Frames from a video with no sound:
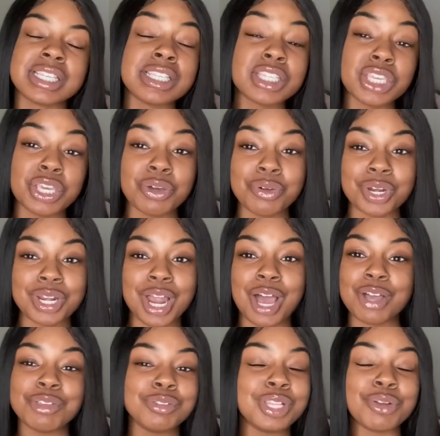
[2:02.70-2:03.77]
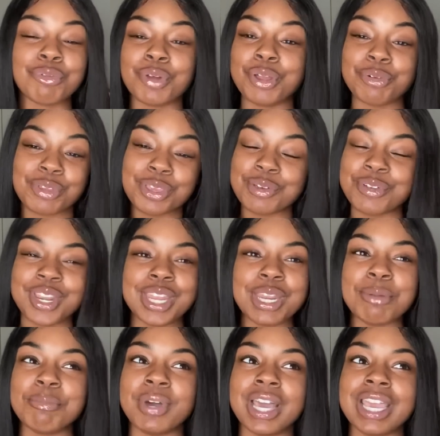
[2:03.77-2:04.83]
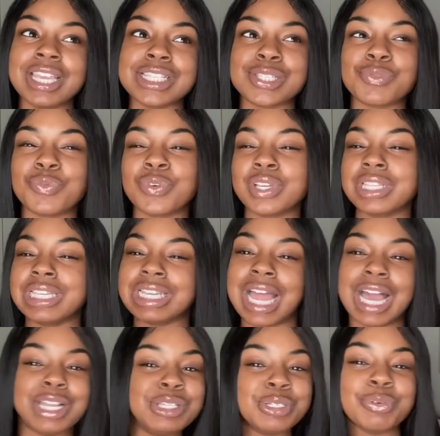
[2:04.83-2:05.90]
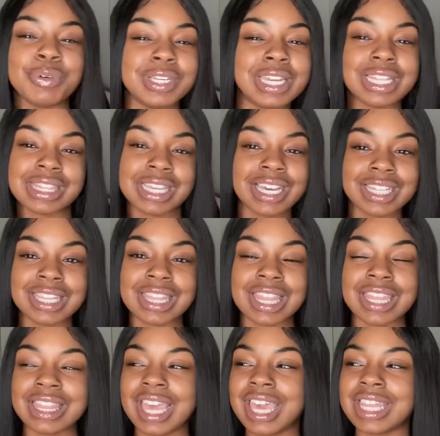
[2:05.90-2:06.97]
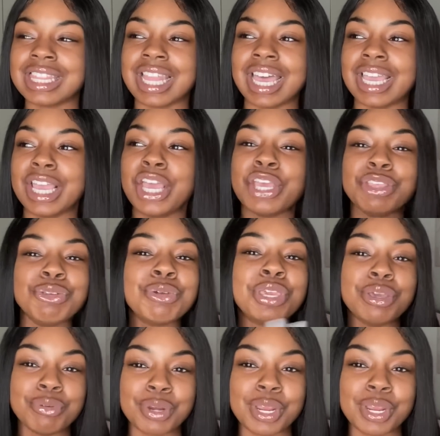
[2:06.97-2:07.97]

cute and all, you look real cute in it, but it's really not doing nothing other than that. Like you cute and